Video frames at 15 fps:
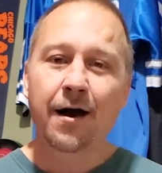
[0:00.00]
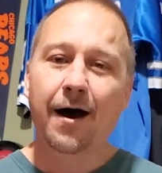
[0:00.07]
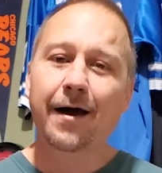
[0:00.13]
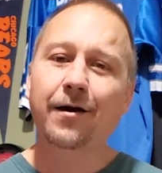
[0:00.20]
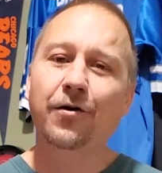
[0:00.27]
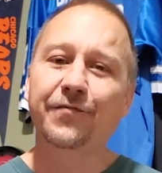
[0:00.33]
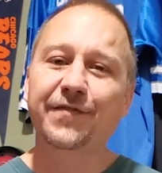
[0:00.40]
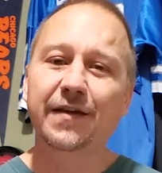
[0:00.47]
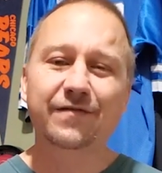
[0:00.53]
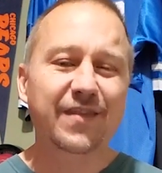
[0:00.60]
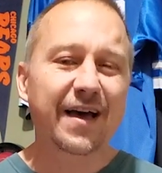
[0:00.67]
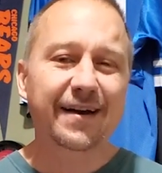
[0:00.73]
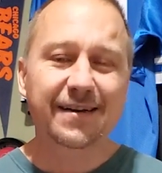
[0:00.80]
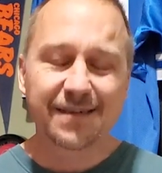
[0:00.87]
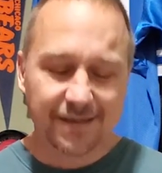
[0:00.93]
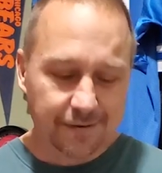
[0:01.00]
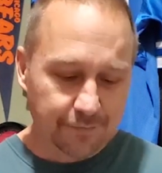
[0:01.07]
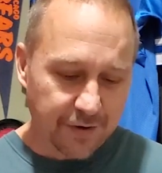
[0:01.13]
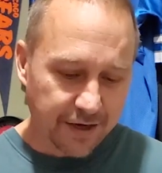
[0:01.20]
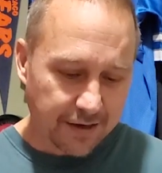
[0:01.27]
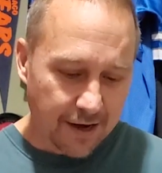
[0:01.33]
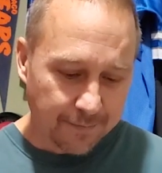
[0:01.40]
I don't think that is a
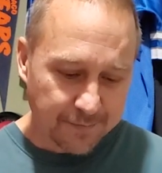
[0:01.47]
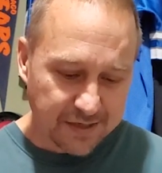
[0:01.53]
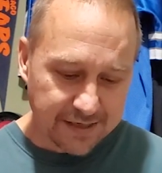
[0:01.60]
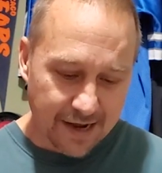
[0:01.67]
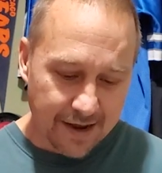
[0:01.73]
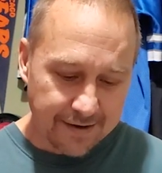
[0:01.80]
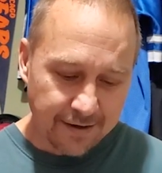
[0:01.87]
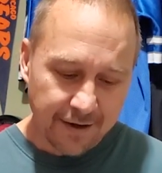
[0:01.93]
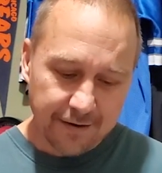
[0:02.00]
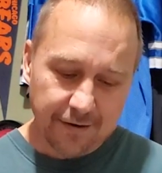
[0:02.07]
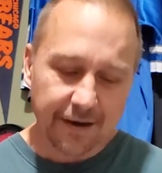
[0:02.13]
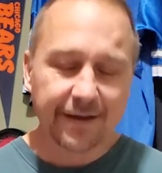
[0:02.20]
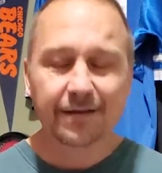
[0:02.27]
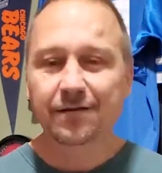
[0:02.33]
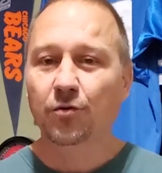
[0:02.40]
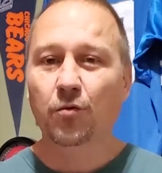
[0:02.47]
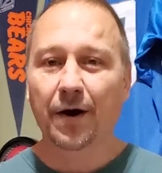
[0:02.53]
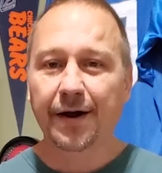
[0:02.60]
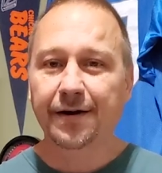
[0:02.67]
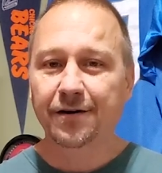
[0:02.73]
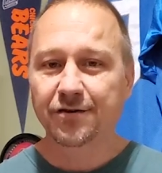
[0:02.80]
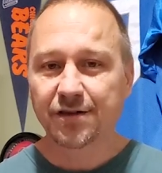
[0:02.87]
big upset like the
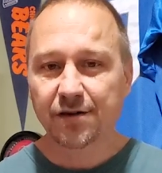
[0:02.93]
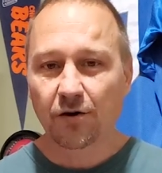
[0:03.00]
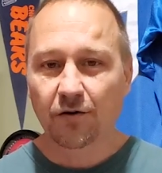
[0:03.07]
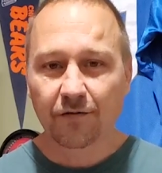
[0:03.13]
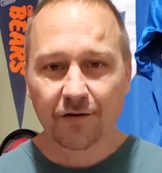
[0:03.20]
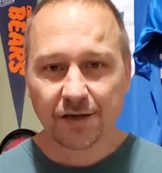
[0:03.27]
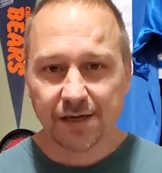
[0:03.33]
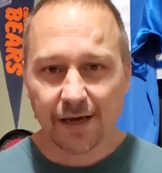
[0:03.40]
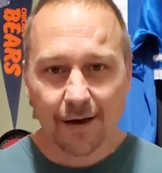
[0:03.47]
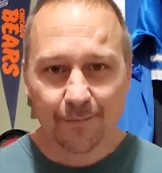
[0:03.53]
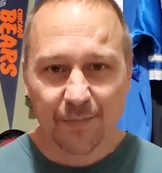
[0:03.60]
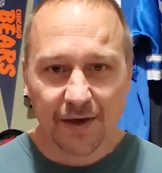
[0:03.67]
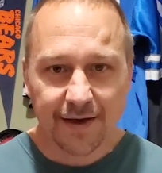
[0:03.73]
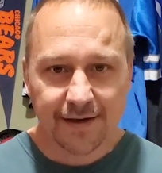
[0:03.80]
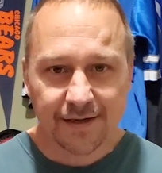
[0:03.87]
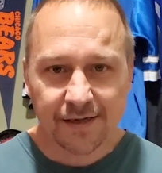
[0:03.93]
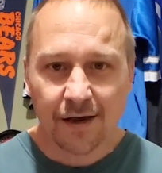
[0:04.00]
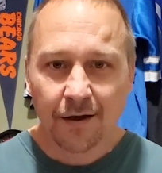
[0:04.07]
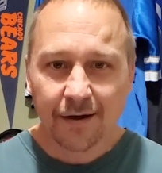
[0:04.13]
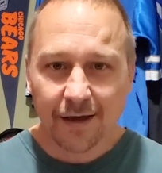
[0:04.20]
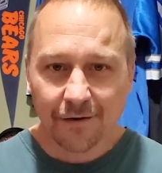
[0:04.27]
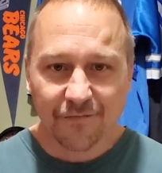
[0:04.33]
Raiders over Tampa is.
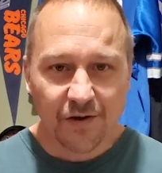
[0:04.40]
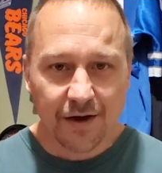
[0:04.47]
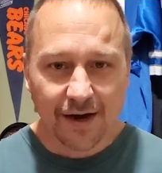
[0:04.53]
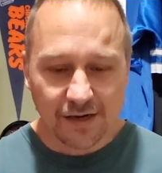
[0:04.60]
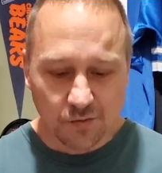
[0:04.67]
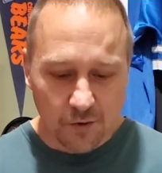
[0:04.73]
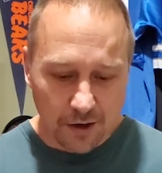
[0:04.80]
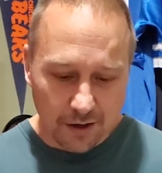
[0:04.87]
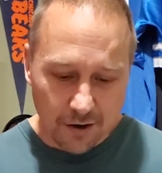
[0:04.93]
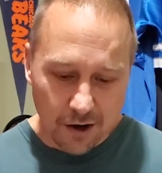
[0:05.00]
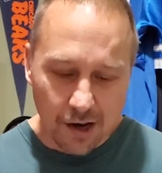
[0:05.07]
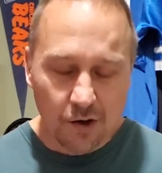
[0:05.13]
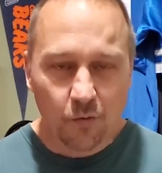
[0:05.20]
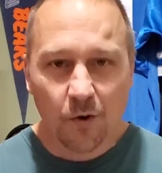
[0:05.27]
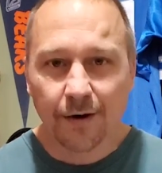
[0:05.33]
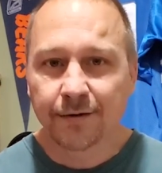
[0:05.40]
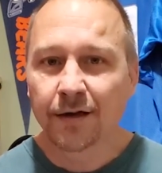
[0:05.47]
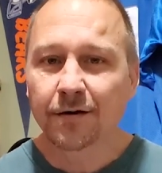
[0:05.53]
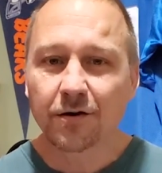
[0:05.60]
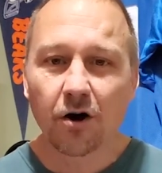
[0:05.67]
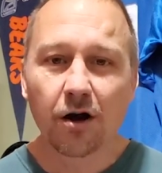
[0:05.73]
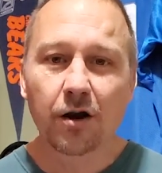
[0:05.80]
If you guys want to call it one,
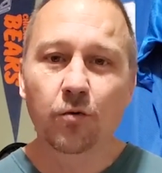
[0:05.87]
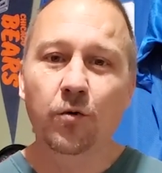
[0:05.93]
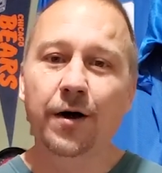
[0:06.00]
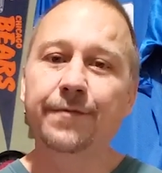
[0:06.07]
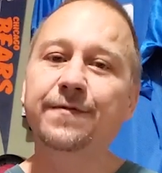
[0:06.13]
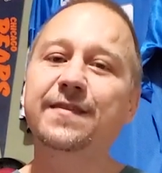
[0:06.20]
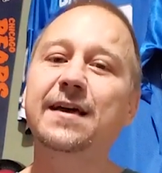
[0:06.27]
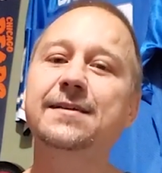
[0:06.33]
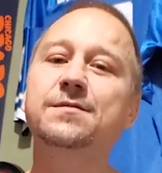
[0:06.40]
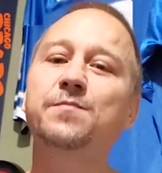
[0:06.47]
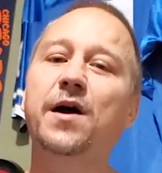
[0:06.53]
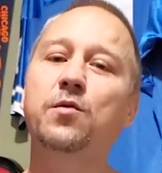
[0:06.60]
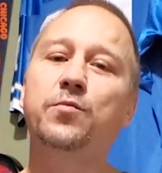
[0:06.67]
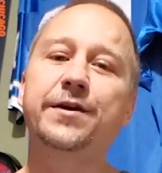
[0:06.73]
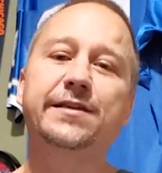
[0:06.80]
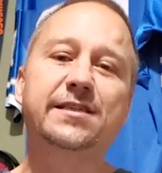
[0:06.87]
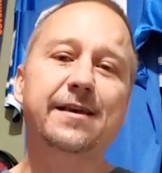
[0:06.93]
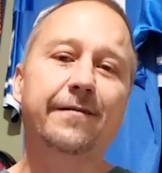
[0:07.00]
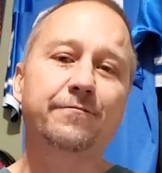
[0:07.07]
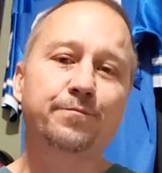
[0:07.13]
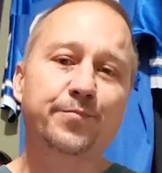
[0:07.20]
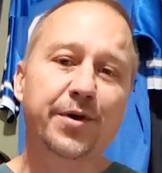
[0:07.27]
call it one. That's my week
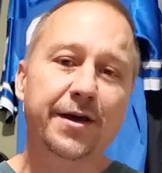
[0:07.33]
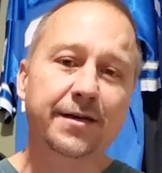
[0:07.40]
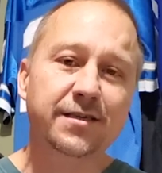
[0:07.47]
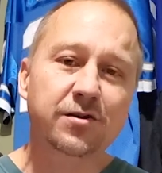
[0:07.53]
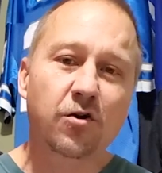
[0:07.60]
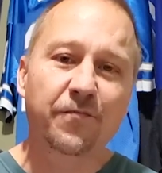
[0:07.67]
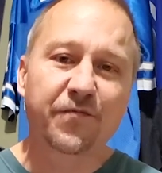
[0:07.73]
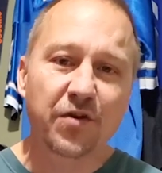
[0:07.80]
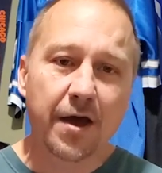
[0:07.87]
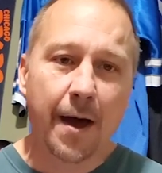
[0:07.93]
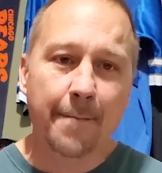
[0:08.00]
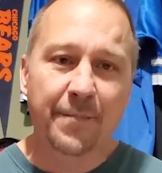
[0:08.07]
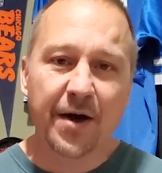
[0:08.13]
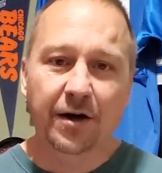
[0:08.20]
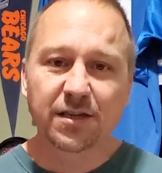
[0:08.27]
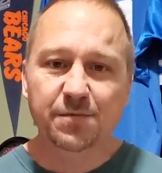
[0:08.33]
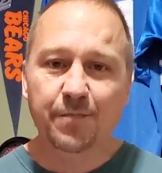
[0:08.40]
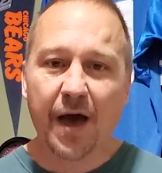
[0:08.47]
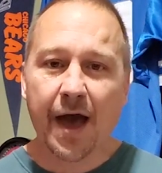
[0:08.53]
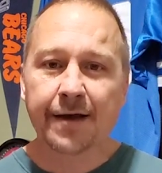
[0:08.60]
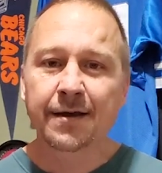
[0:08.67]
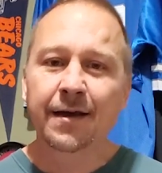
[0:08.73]
7 picks. Hopefully I bounce
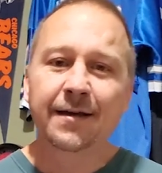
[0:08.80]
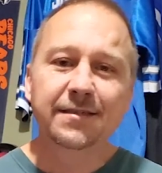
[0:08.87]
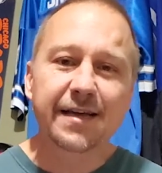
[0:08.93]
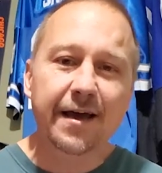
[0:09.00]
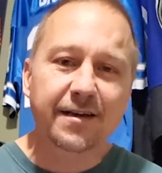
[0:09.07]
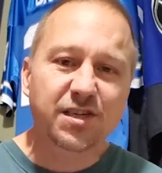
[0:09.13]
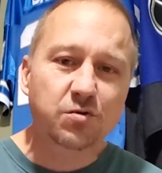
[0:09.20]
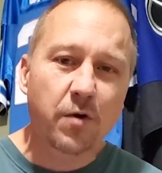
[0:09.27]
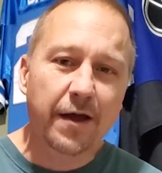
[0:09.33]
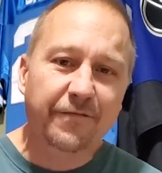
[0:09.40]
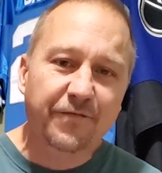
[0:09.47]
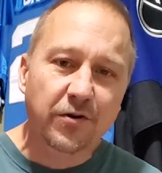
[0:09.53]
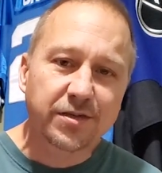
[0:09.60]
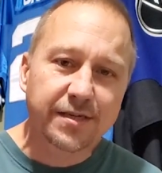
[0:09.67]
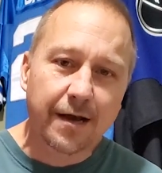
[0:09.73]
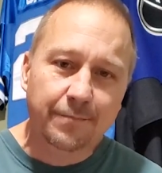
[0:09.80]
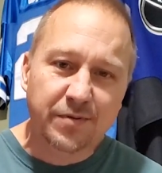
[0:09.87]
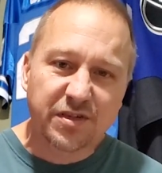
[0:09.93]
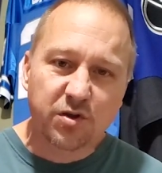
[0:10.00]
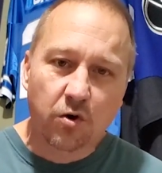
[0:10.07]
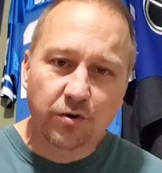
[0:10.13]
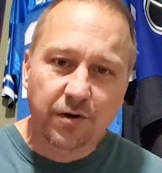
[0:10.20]
back. Dag Swag, first
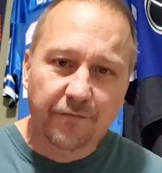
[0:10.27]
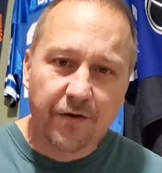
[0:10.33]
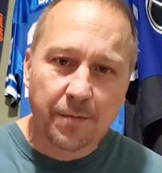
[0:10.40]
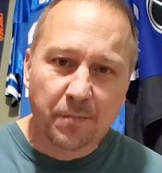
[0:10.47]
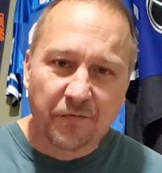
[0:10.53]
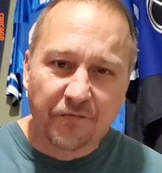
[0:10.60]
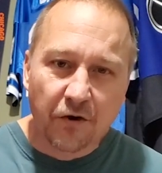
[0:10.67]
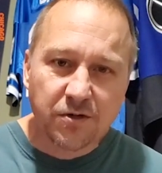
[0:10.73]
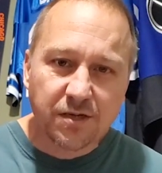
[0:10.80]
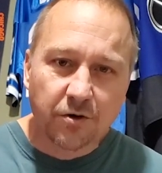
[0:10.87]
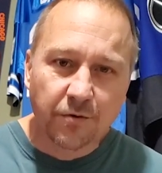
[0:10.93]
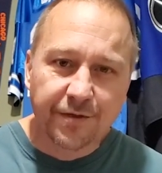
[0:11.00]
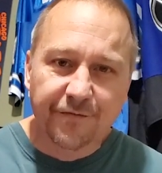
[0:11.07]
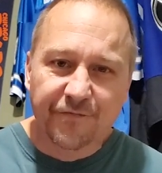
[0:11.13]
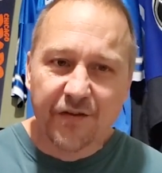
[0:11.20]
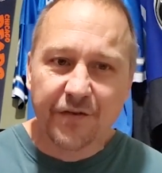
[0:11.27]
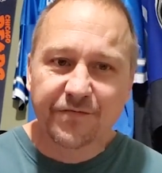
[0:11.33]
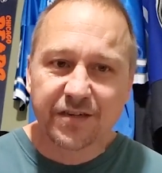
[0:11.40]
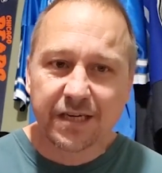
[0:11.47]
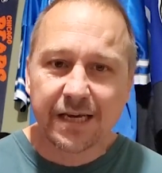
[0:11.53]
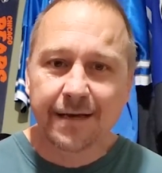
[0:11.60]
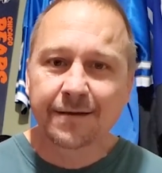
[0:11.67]
episode, November 1st or the
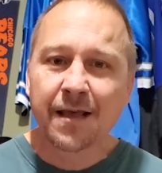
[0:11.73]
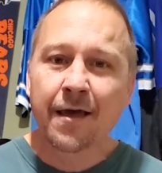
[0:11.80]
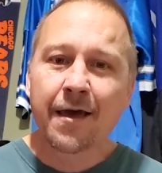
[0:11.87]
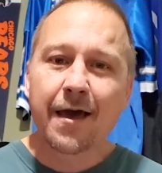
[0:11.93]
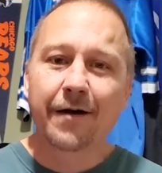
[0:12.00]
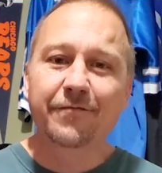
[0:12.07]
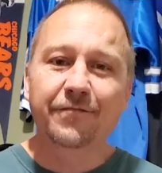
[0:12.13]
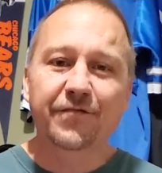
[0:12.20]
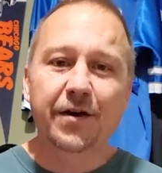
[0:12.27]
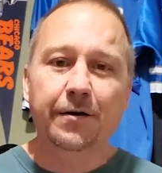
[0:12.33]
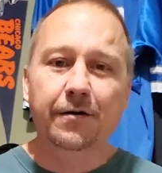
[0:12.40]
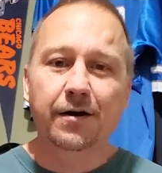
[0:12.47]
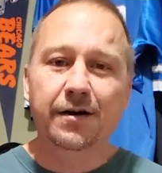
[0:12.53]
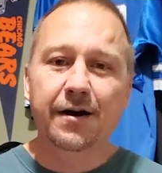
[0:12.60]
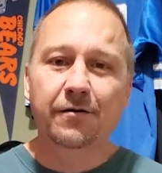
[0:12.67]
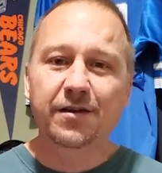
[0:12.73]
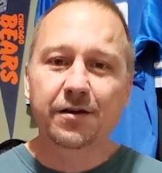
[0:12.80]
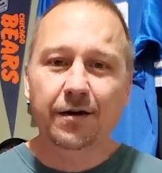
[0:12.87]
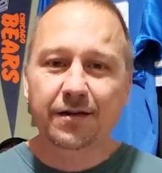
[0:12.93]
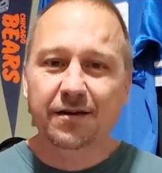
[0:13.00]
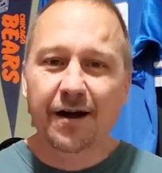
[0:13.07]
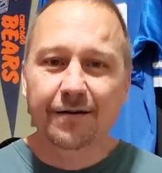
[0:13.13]
15th. Haven't figured it out
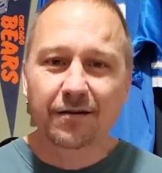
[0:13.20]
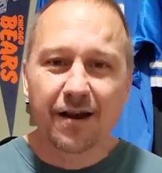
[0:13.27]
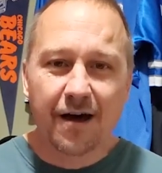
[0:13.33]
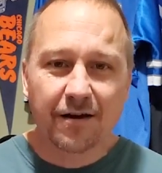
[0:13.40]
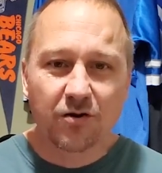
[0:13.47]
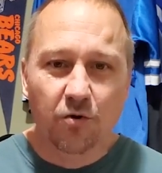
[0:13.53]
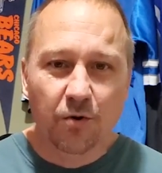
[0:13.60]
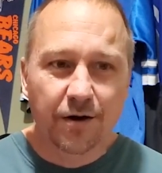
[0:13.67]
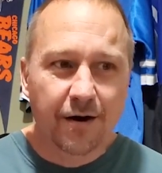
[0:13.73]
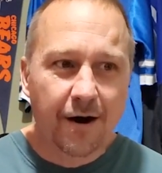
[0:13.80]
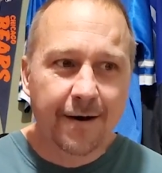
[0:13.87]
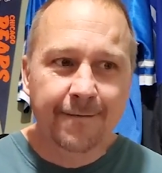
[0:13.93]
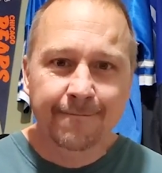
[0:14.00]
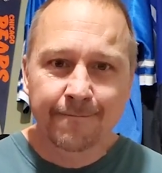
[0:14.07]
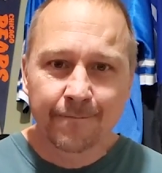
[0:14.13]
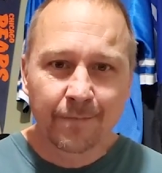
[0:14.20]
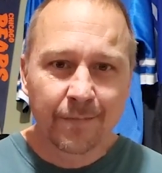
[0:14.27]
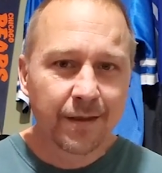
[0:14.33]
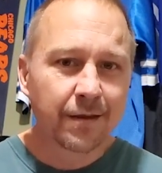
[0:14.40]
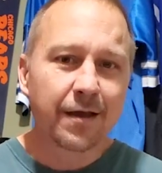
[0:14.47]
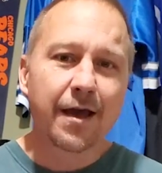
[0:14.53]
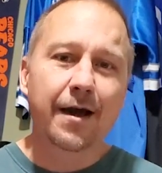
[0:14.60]
yet. Got a lot going on.
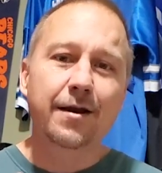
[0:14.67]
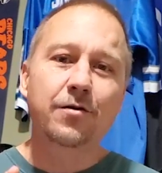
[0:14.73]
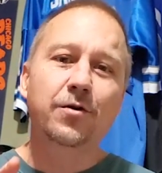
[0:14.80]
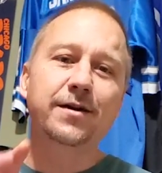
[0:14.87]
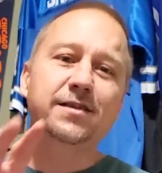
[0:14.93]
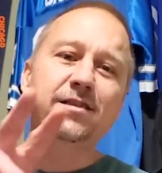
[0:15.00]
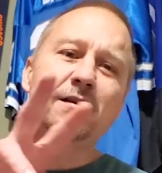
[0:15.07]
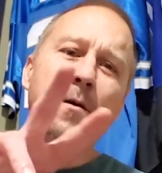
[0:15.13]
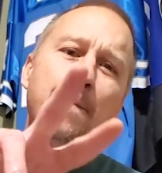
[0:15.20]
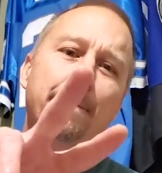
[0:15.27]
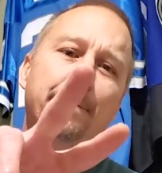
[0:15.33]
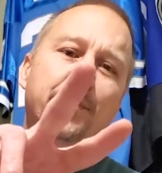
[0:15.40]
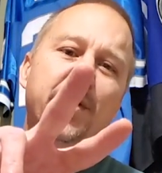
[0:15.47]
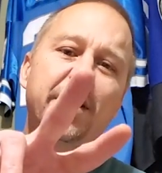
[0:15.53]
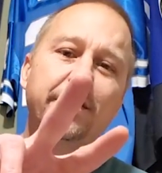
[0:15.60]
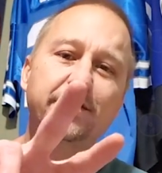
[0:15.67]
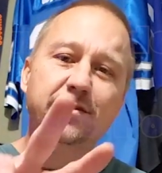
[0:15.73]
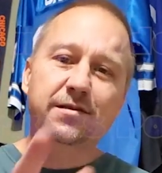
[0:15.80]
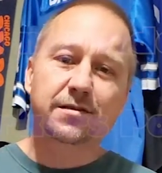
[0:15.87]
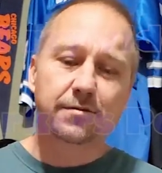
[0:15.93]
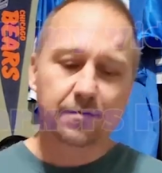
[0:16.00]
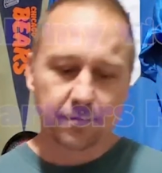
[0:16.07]
Anyways,
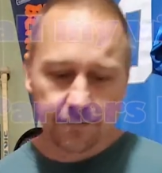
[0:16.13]
peace.